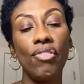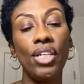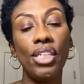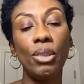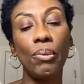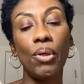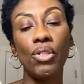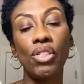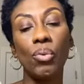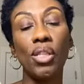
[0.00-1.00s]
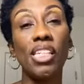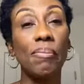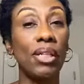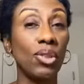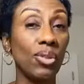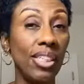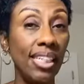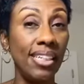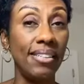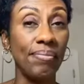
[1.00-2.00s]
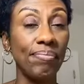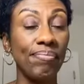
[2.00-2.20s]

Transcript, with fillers: for each person with a special need.